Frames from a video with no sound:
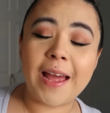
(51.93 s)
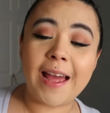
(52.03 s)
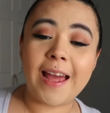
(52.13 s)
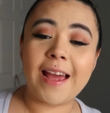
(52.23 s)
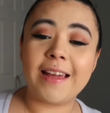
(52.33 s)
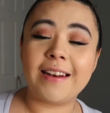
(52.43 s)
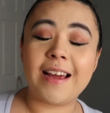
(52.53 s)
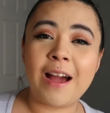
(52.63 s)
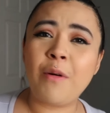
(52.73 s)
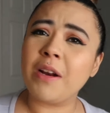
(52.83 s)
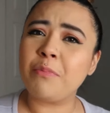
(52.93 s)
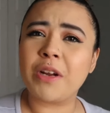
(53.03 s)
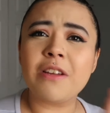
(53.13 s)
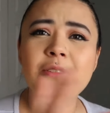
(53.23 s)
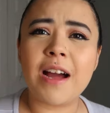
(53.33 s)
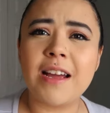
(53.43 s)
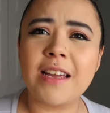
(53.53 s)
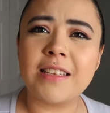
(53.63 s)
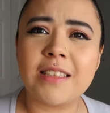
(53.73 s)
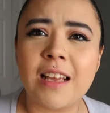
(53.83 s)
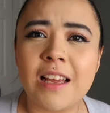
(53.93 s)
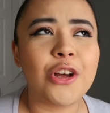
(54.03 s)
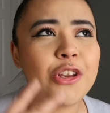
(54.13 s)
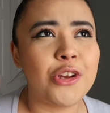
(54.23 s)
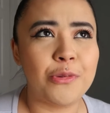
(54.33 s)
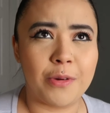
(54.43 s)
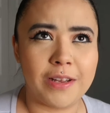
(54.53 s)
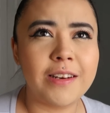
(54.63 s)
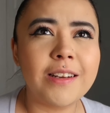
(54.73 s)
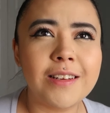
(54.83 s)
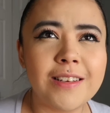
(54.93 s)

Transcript: and I want to bring you guys a new one.